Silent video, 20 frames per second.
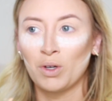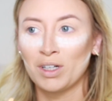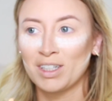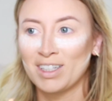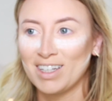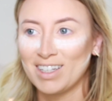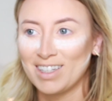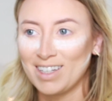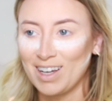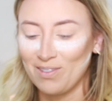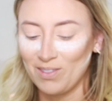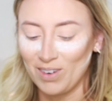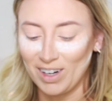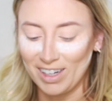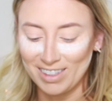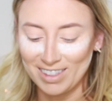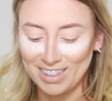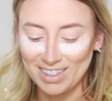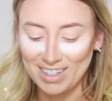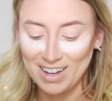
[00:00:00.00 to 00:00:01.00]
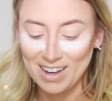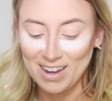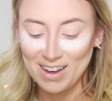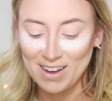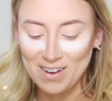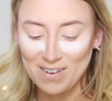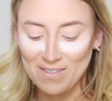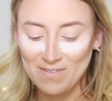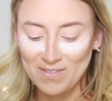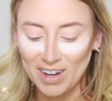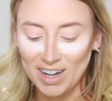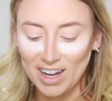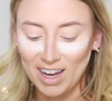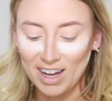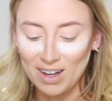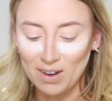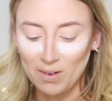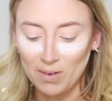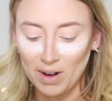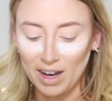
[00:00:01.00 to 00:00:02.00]
towards the same ones. But
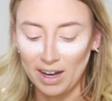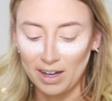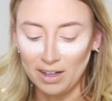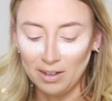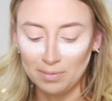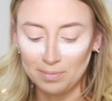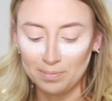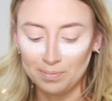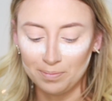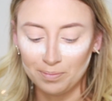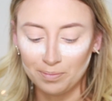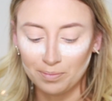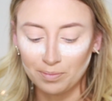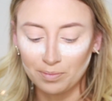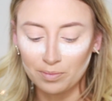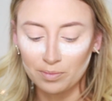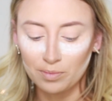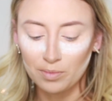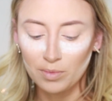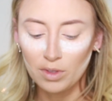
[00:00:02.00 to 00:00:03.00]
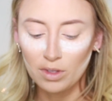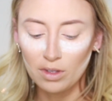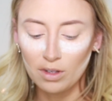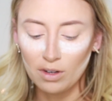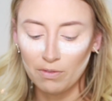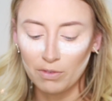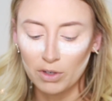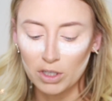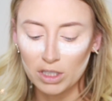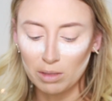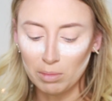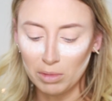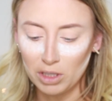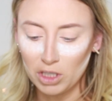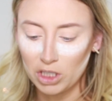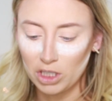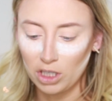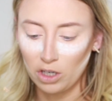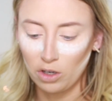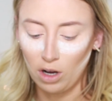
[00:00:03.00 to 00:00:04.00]
anyway, first I'm
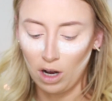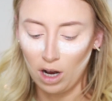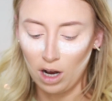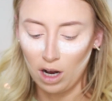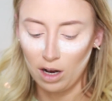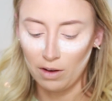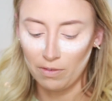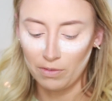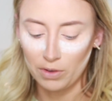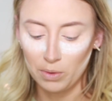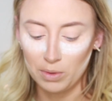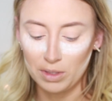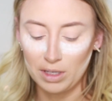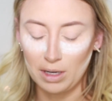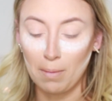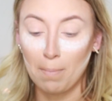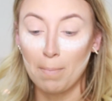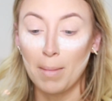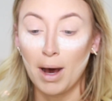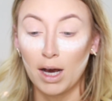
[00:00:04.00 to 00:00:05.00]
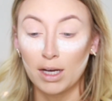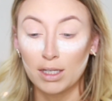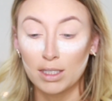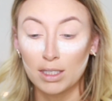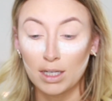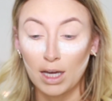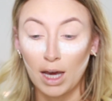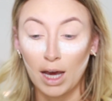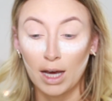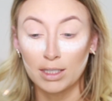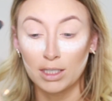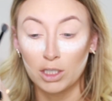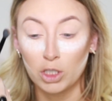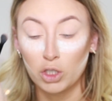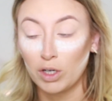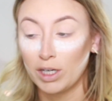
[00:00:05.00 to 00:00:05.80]
gonna start off using Musk as a